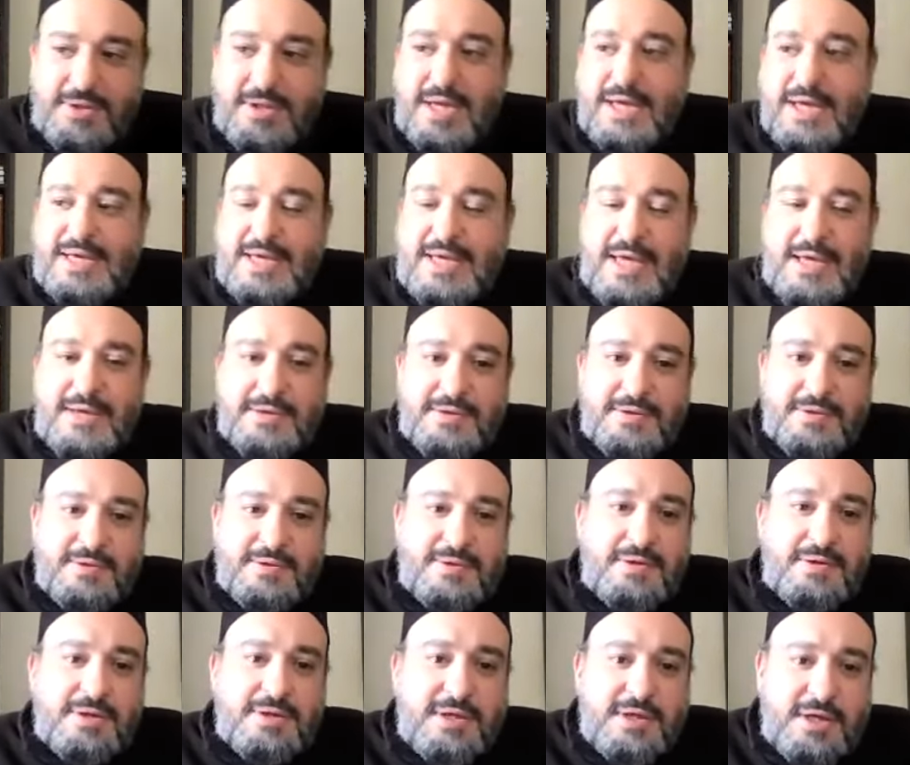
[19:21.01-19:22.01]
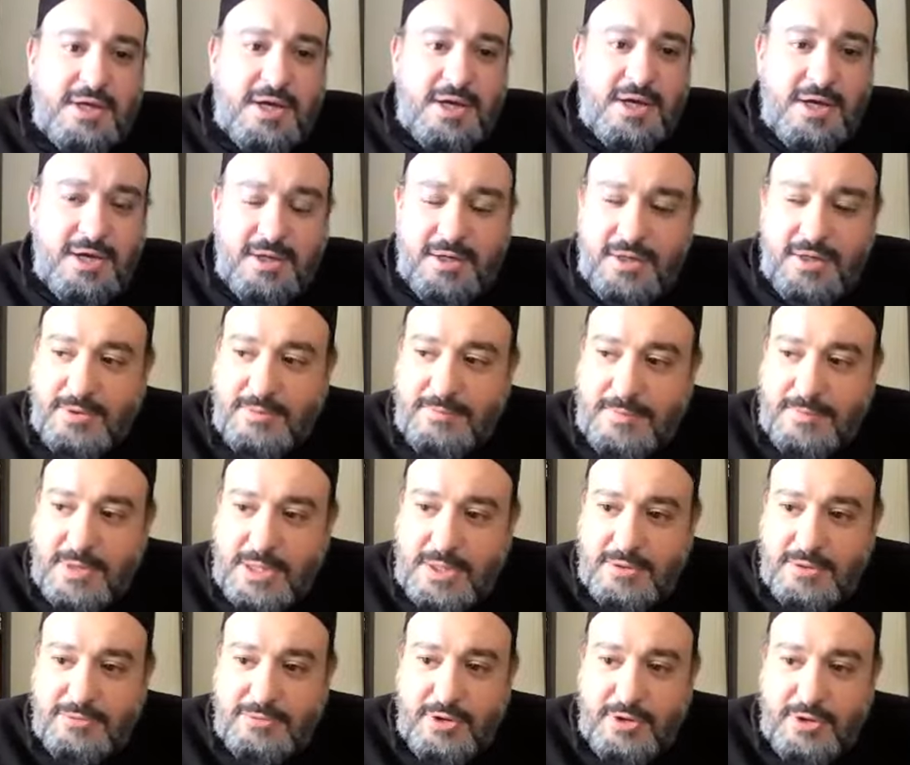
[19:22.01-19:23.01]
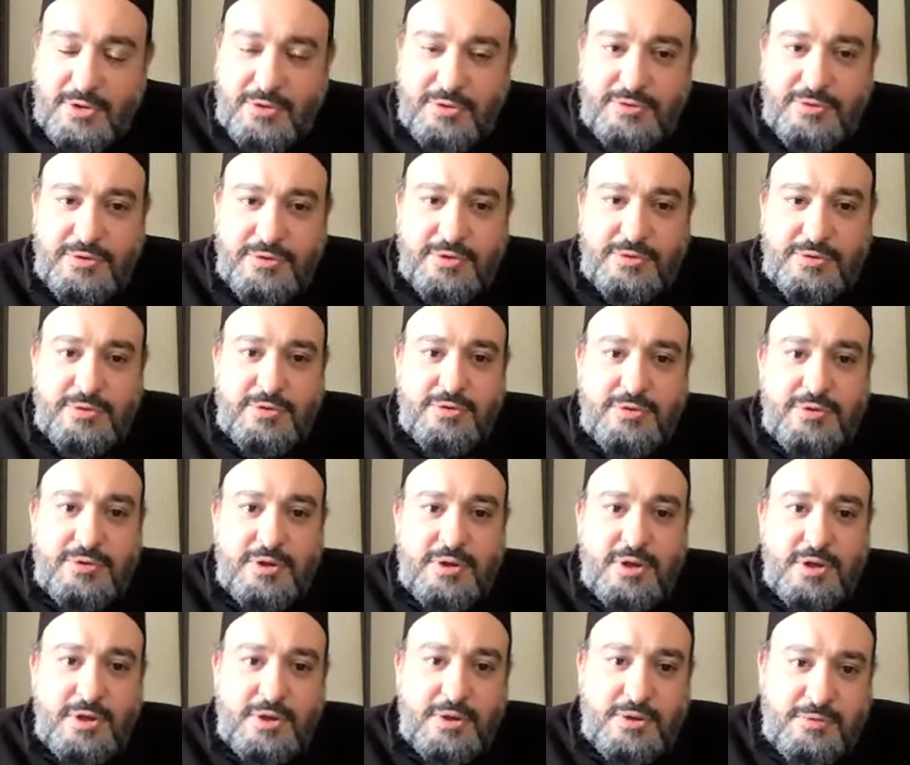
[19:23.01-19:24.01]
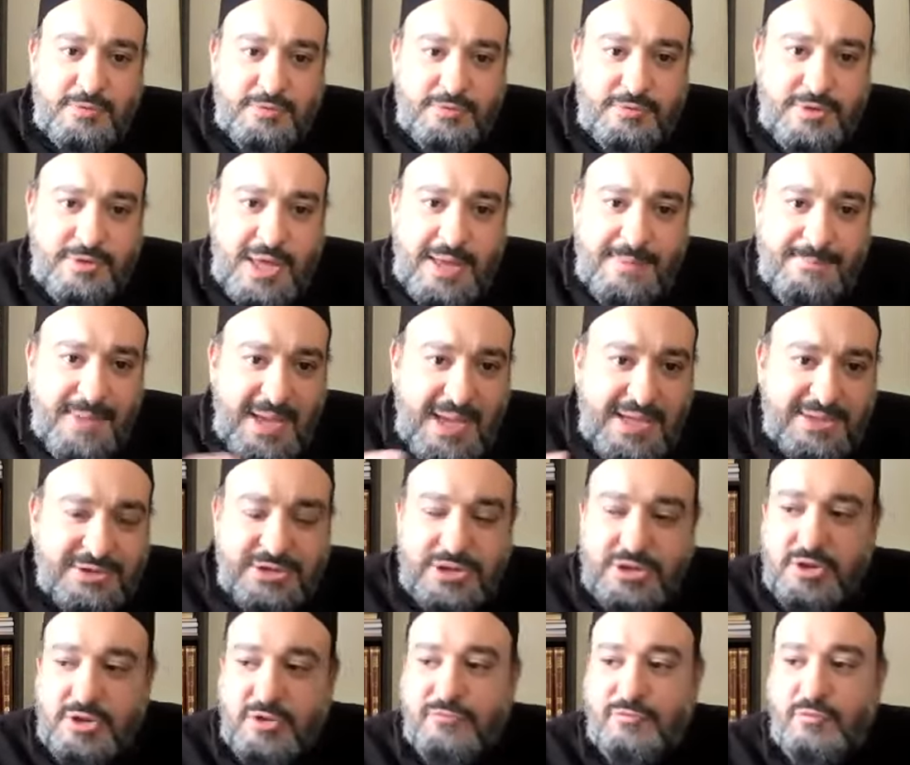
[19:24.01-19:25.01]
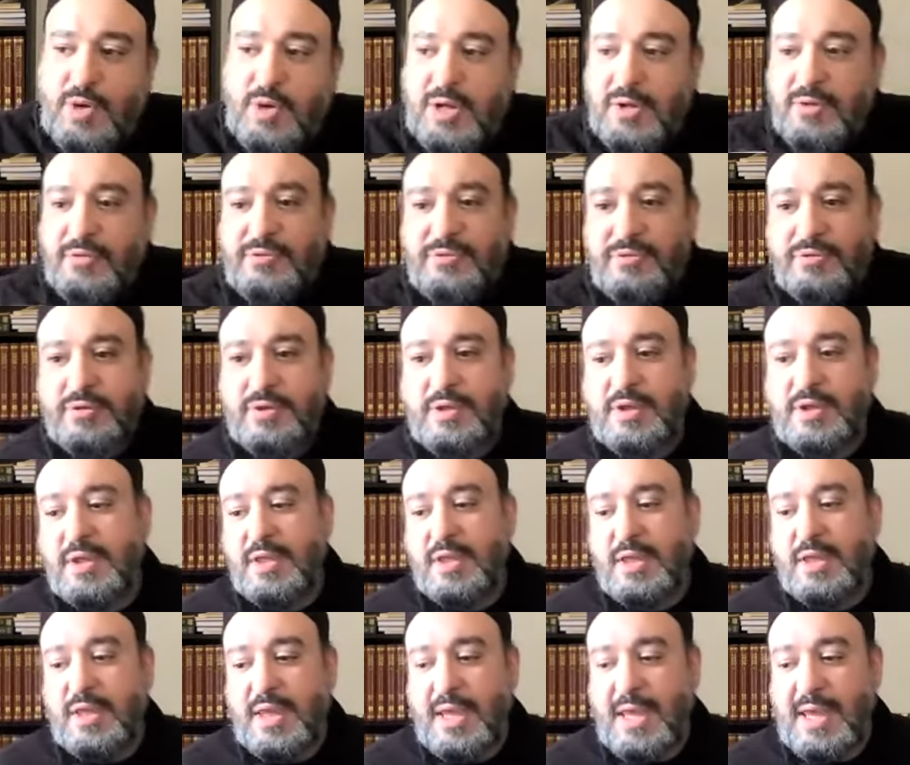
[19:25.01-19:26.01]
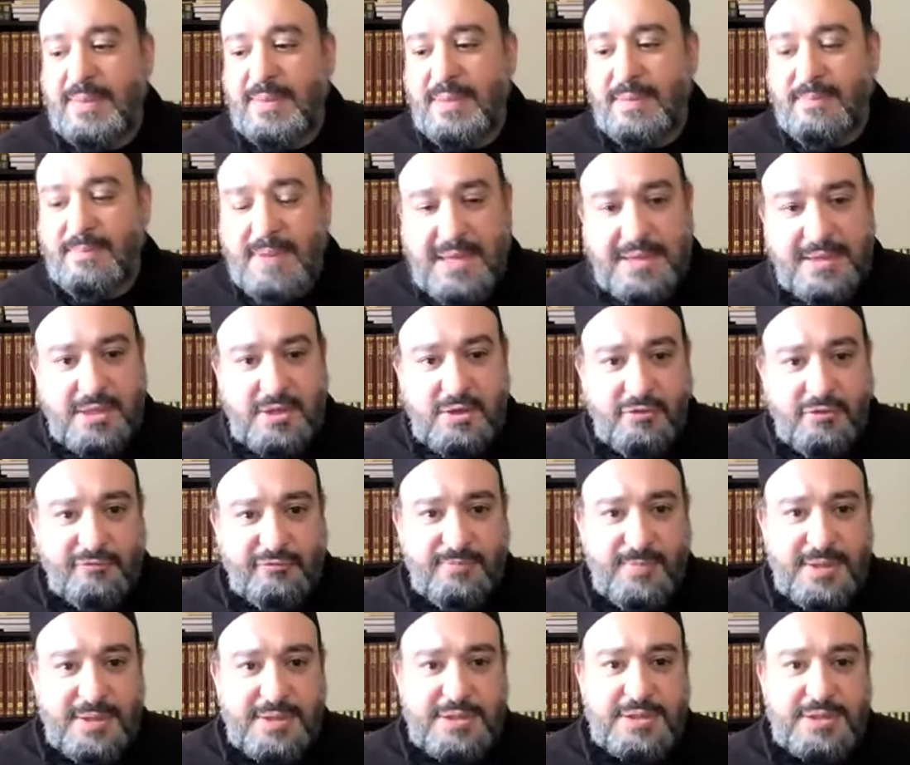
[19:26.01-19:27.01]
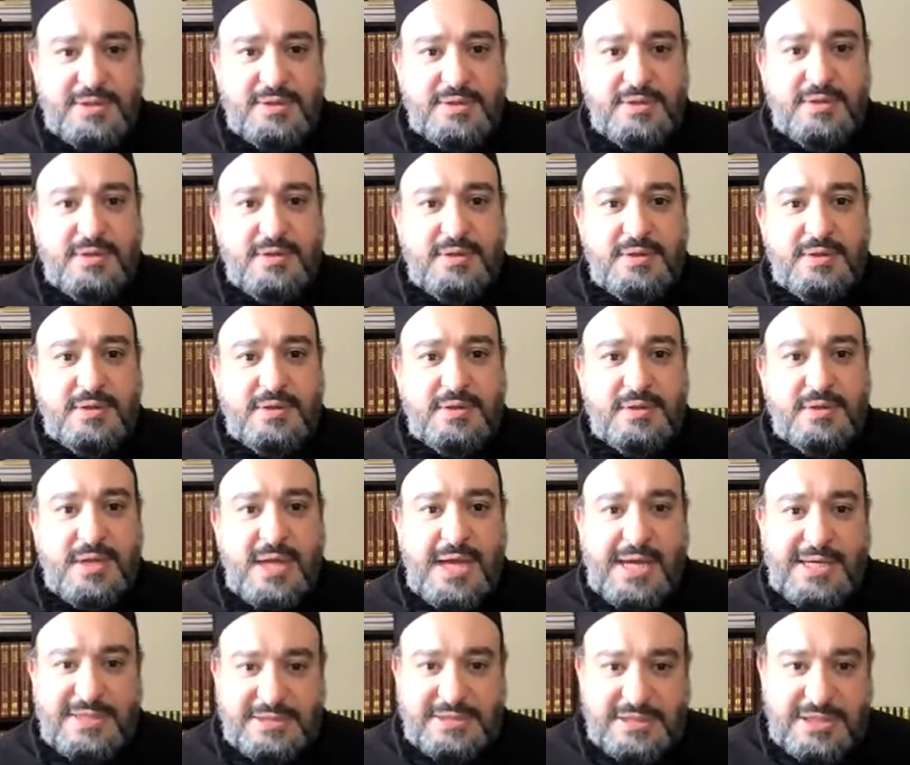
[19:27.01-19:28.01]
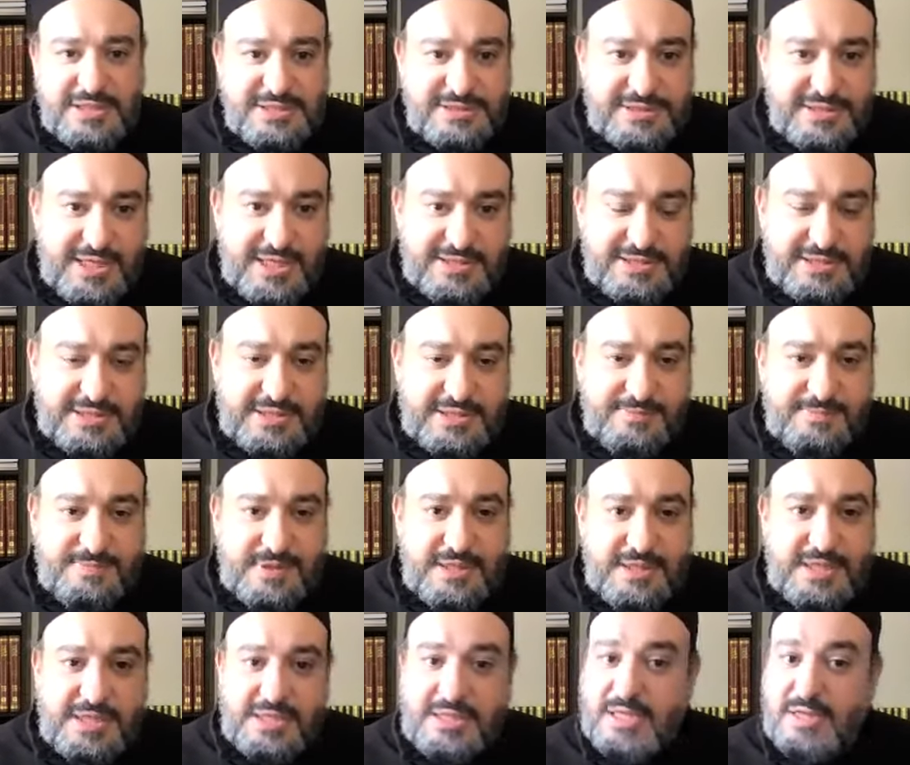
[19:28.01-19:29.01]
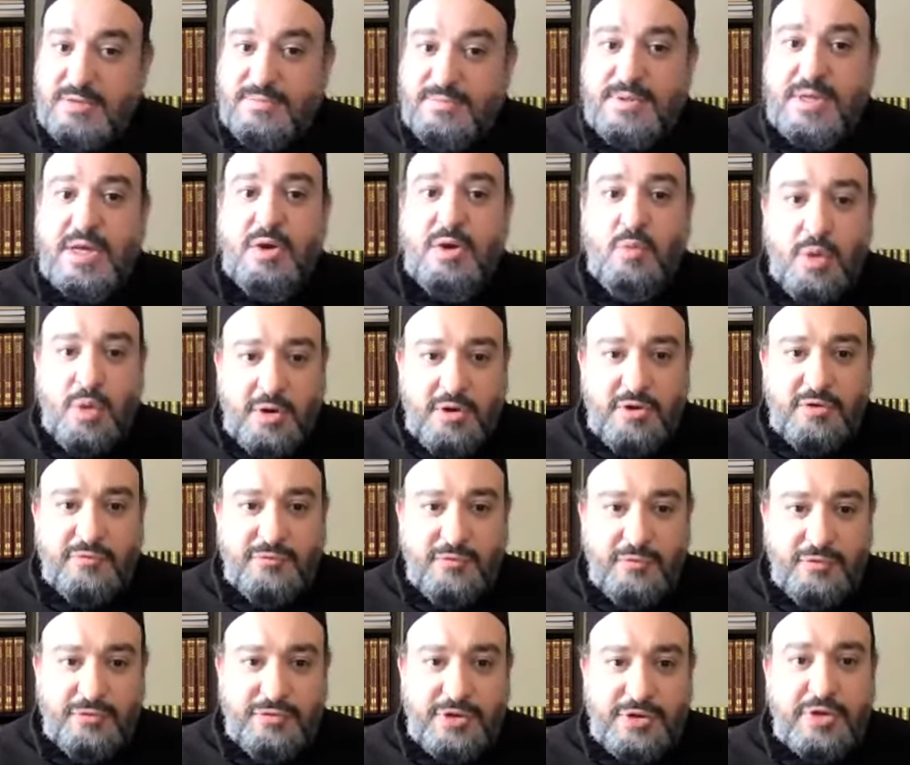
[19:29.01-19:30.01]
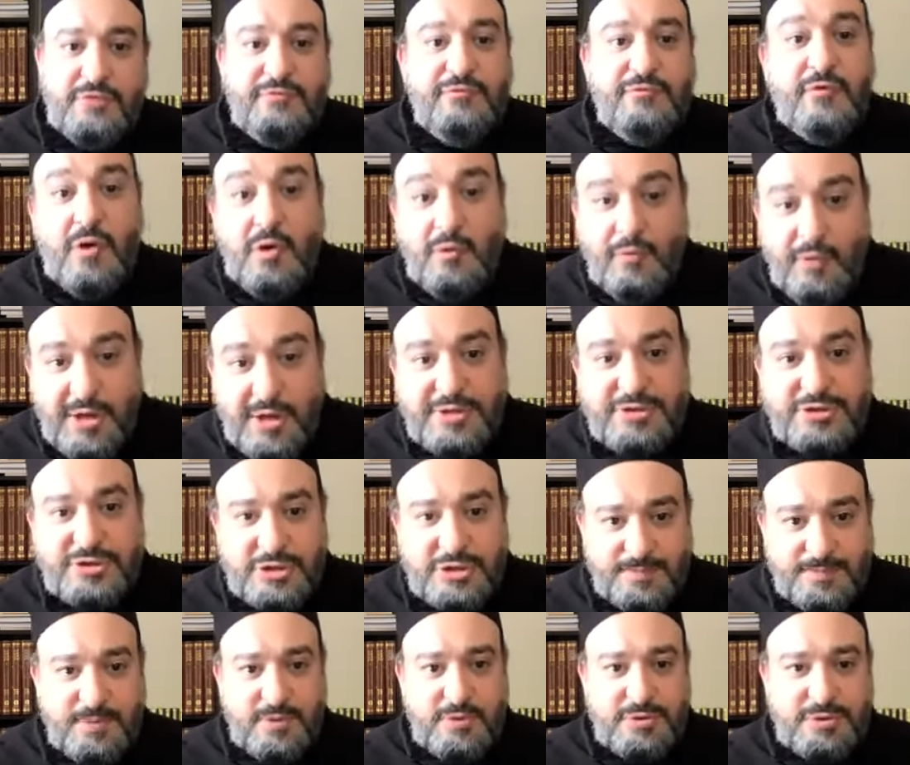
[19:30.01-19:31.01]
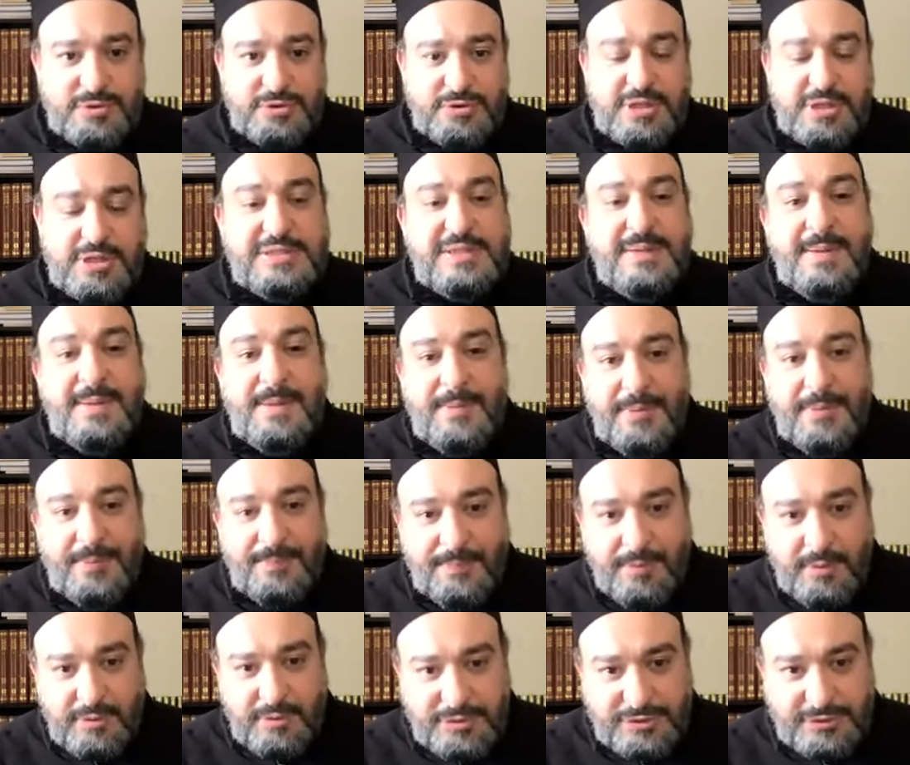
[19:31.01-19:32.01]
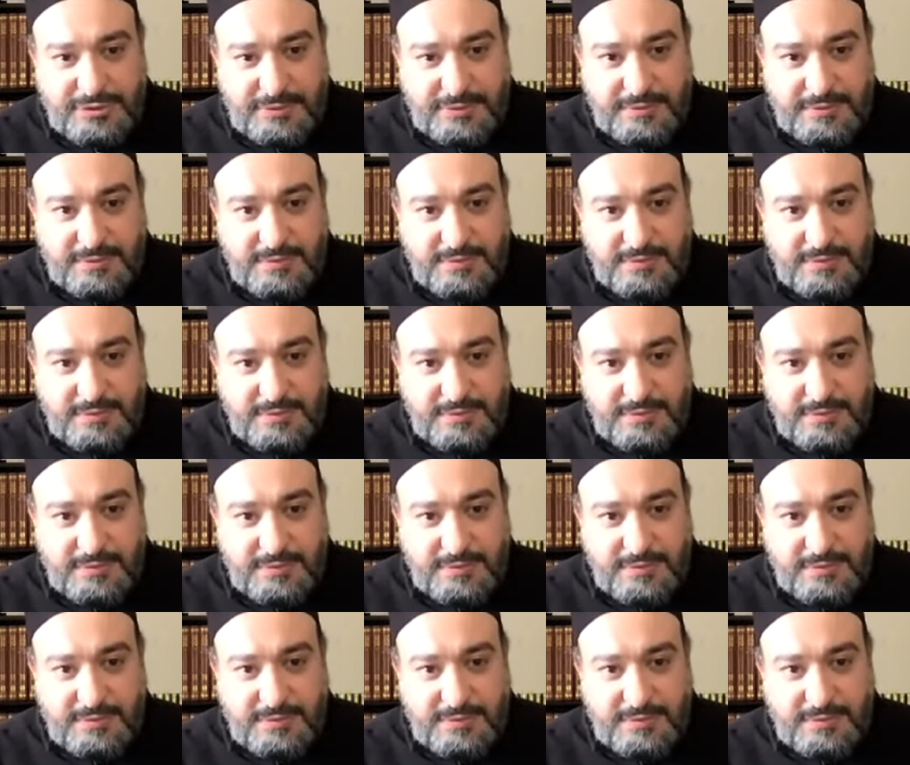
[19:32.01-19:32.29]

Again, uh, the, uh, the amassing of wealth and the making of money, as he says in the beginning, can be a wonderful thing for a righteous person. It's about the person.